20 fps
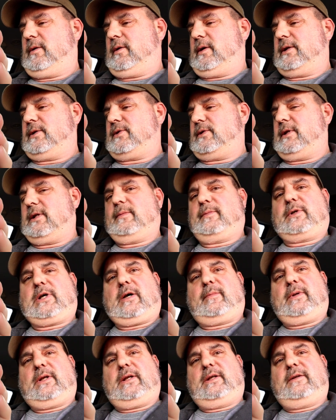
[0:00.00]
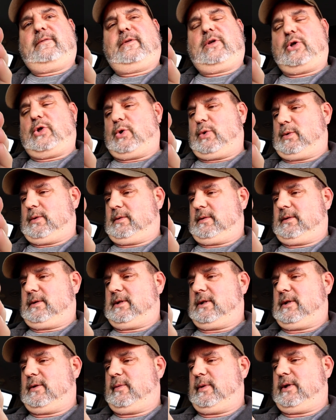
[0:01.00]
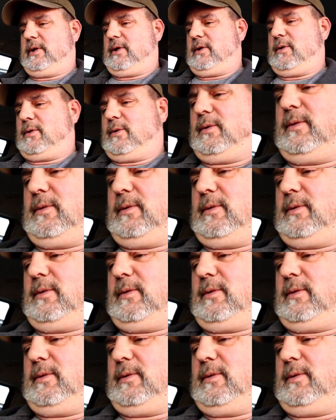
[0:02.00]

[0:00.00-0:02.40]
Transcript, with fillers: oh, I see them coming into view. Here we go.